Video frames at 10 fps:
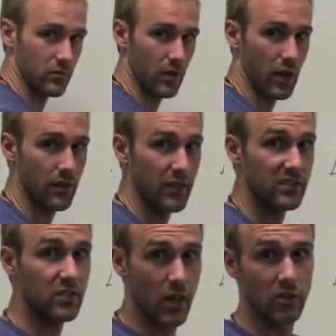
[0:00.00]
Okay,
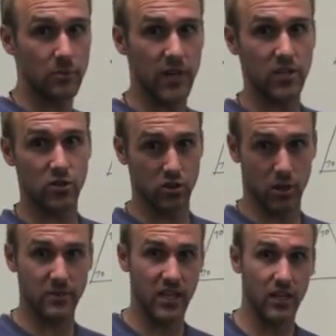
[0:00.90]
this is a notes page, so you should
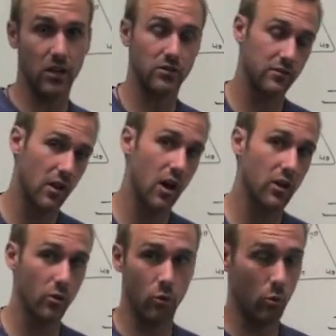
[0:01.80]
all be taking notes. If not, you're